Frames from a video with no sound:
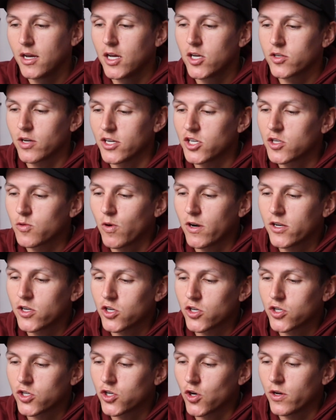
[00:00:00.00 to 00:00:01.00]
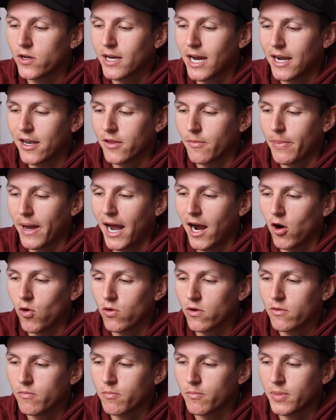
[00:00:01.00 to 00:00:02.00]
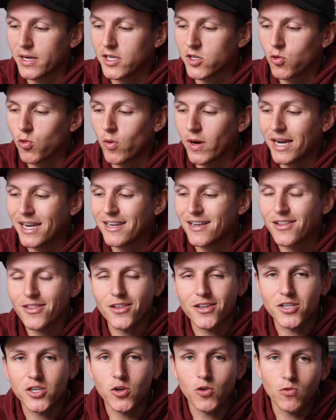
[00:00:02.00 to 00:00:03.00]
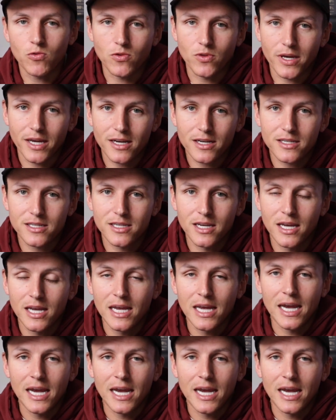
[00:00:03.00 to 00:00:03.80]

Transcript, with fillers: So I just wanted to show you kind of the power between the two links.